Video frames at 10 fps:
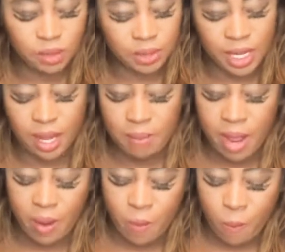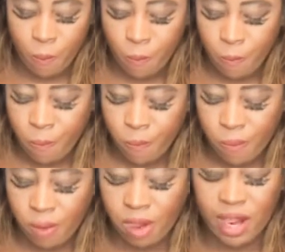time out.
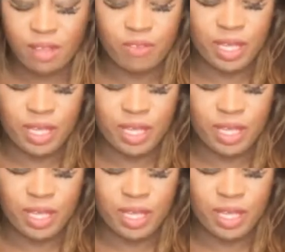And I think